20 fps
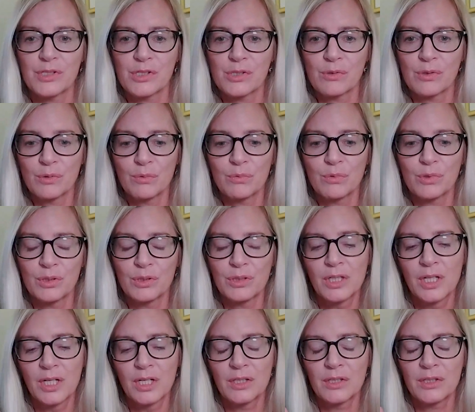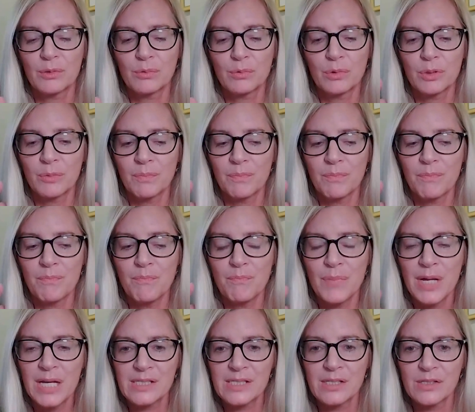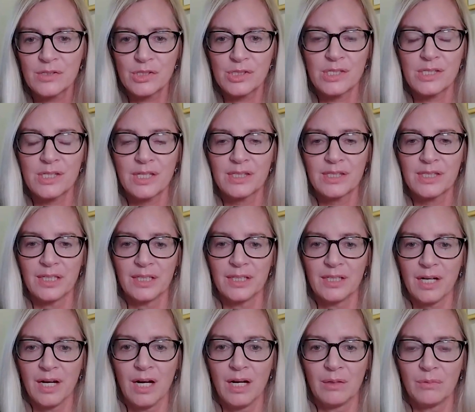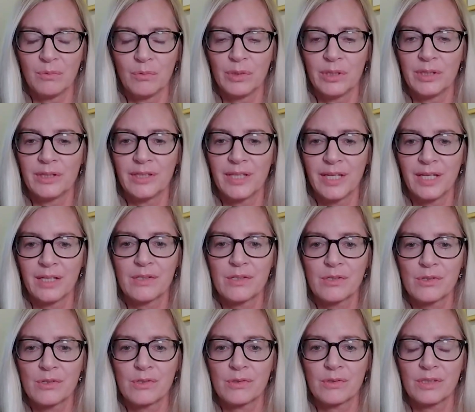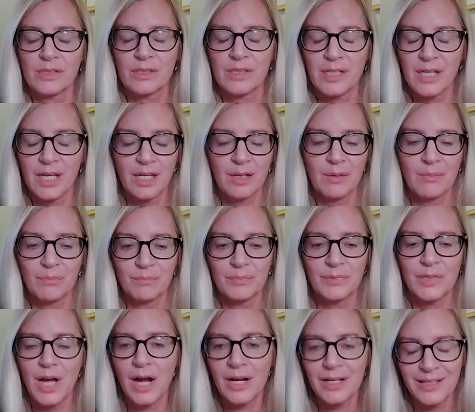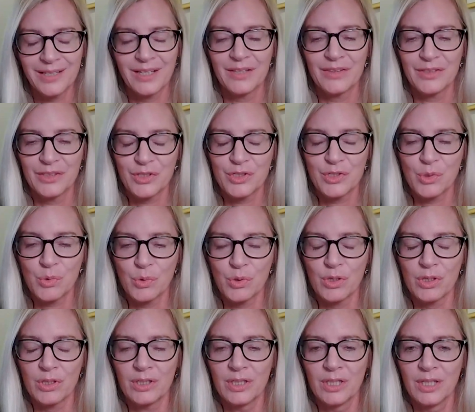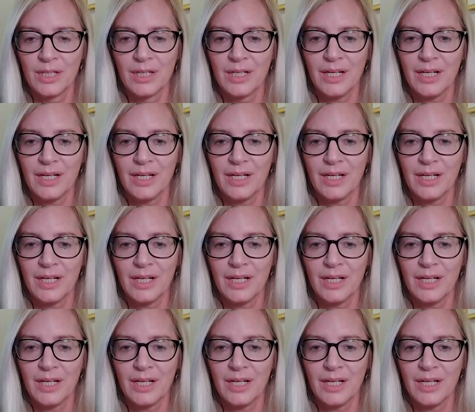So there were messages that they got when cancer came knocking on their door,